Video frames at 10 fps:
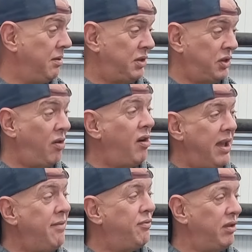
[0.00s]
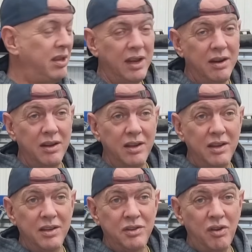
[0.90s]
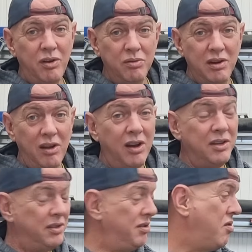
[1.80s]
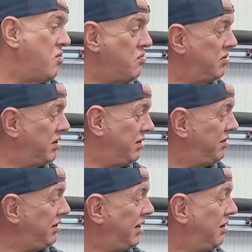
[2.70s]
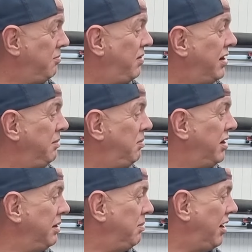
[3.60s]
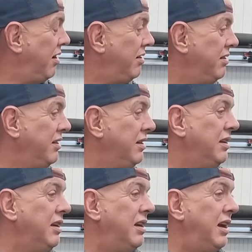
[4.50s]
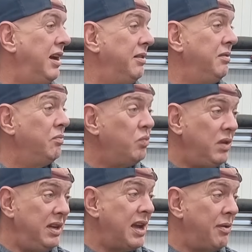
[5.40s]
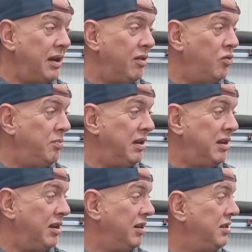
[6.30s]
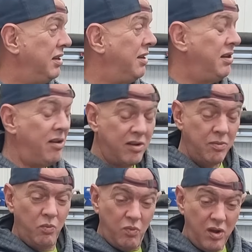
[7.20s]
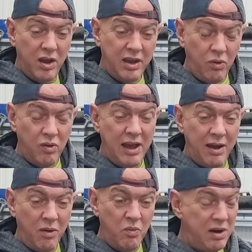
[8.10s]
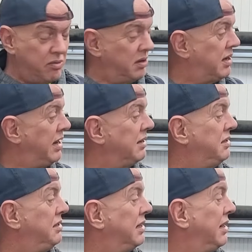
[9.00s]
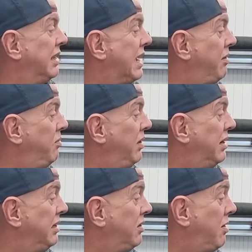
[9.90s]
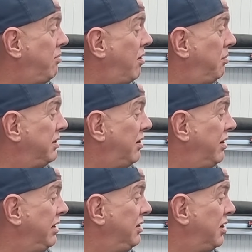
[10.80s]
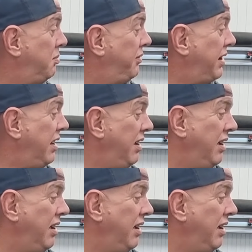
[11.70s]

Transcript: try everything. Try all the lights and the horn and, blah-de-blah-de-blah. And we know it'll all be good. And then I can work it all out and where all the connectors are going to go, and we can do a proper tidy job of it.